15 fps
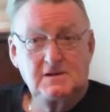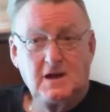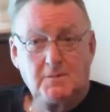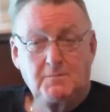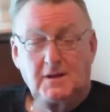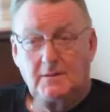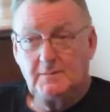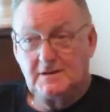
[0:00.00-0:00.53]
A
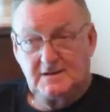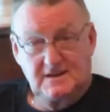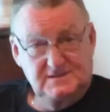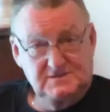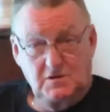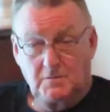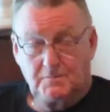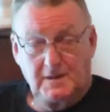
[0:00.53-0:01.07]
plumber
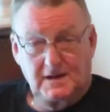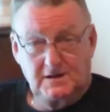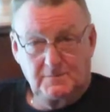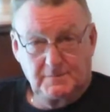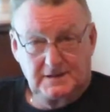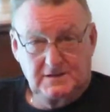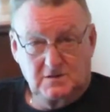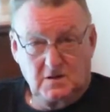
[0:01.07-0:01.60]
does not panel
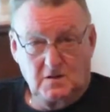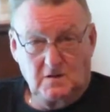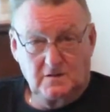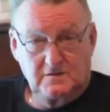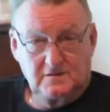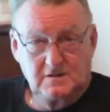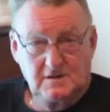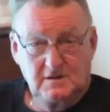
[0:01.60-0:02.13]
beat
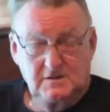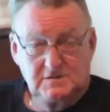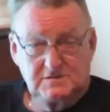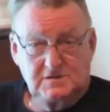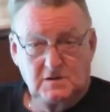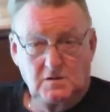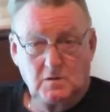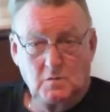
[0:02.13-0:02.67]
cars.
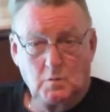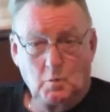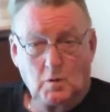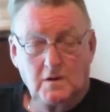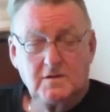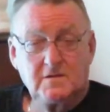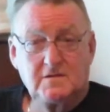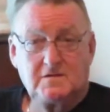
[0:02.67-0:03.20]
So
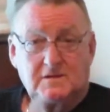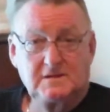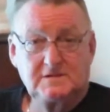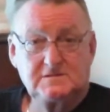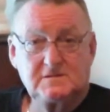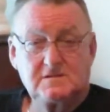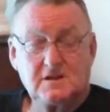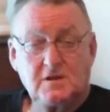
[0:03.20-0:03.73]
one of the
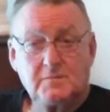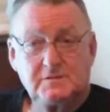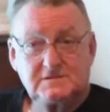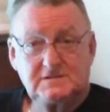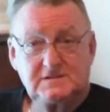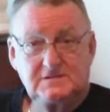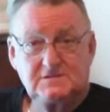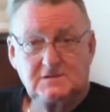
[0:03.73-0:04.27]
things the
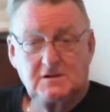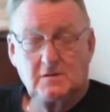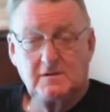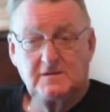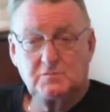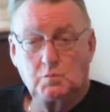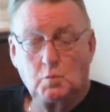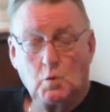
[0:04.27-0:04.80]
therapist needs to know
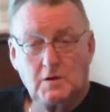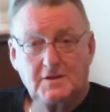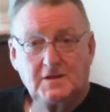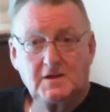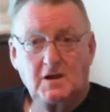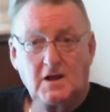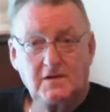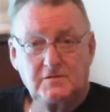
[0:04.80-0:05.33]
is, what
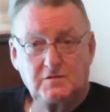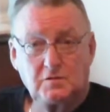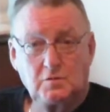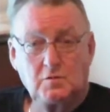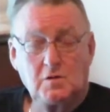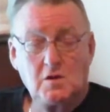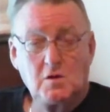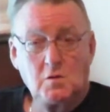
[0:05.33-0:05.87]
can I
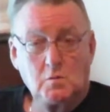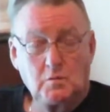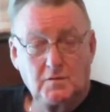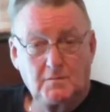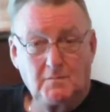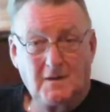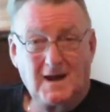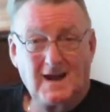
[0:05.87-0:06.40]
do
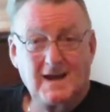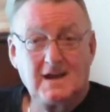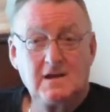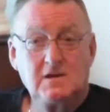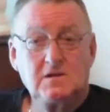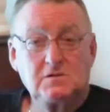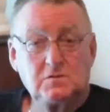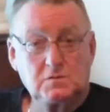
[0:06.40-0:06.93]
with my
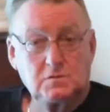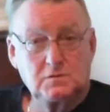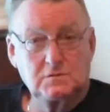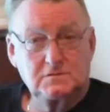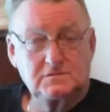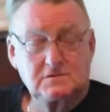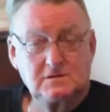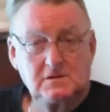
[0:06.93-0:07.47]

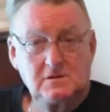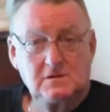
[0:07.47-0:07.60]
tools?